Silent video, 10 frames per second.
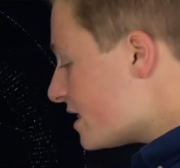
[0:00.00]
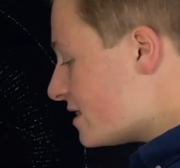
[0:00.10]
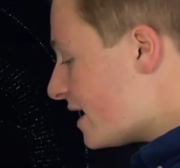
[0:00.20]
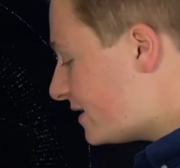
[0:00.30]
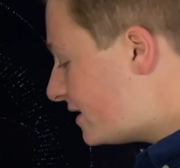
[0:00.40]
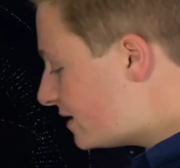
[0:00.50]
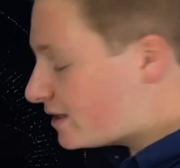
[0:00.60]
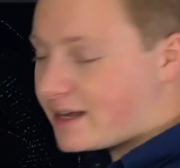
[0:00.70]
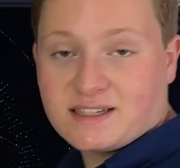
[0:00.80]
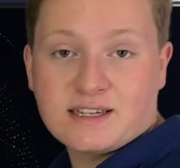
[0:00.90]
that,
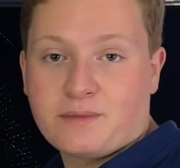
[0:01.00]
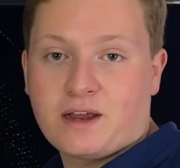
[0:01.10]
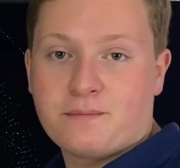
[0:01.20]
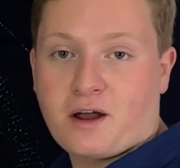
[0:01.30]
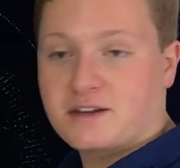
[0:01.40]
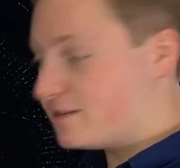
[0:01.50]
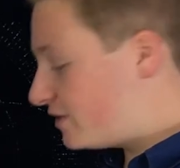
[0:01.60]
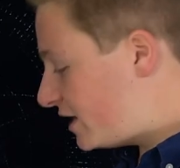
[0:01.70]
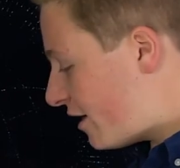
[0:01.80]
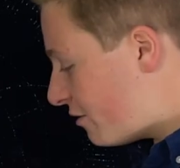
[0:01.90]
like I said in my unboxing
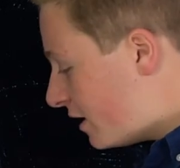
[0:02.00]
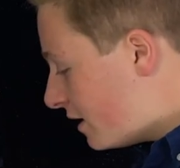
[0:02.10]
video,